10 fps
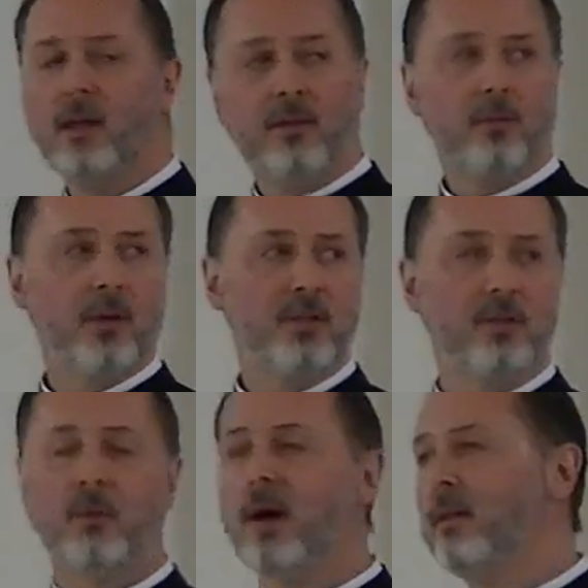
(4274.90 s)
So the reason
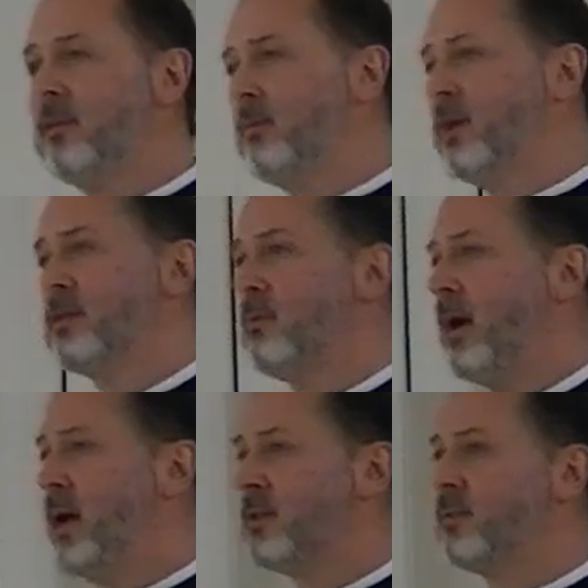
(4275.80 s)
means... why the reason
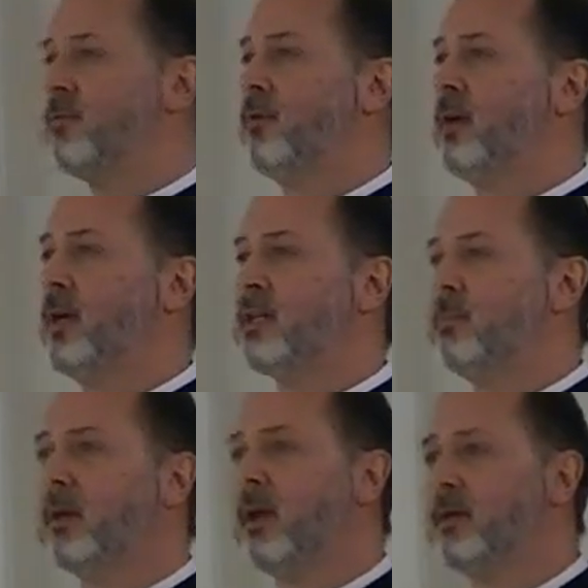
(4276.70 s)
why it's free is
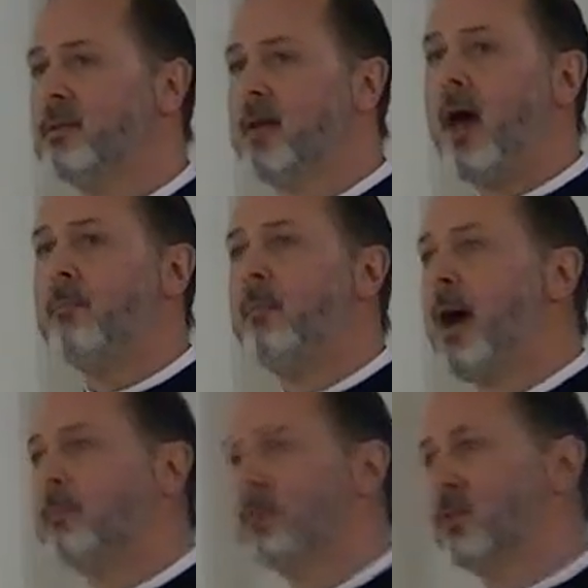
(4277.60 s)
because that
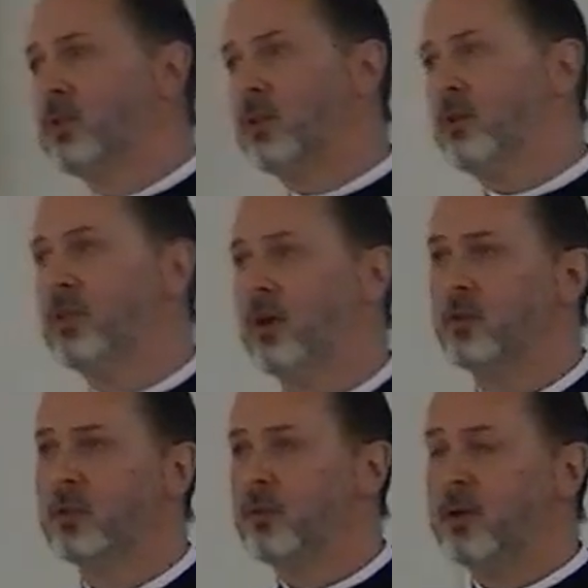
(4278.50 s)
Baptist church
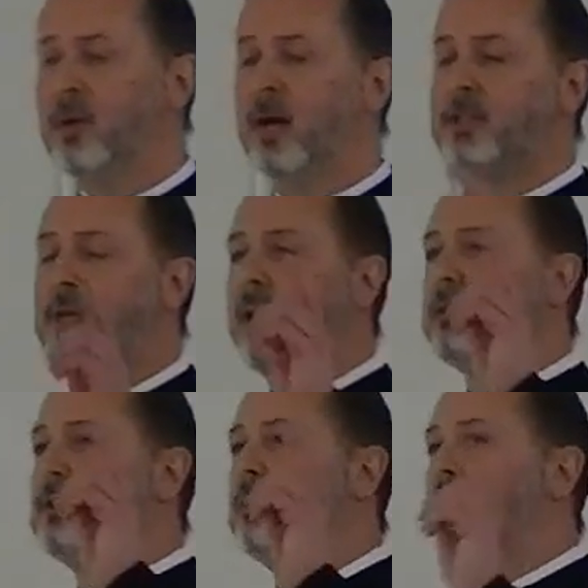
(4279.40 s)
told you we're not
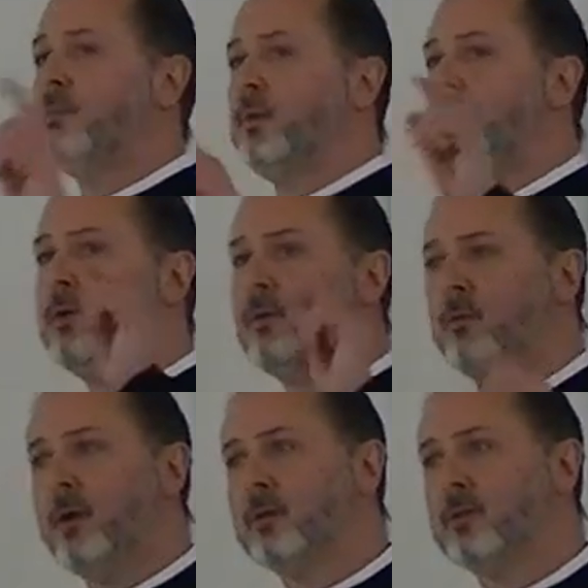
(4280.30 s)
charging you pew
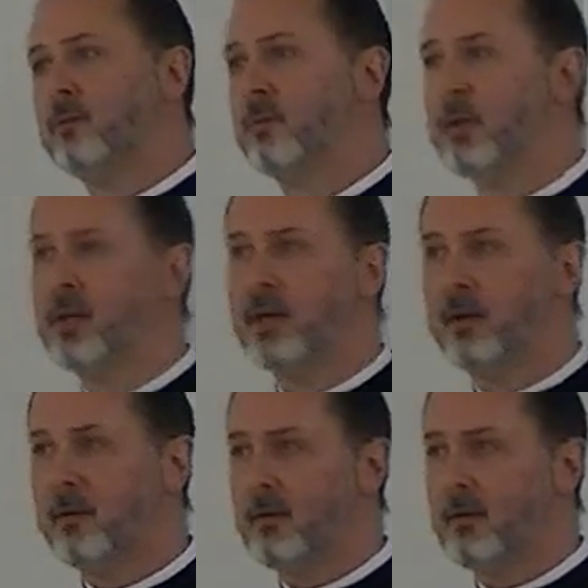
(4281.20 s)
rental for the year.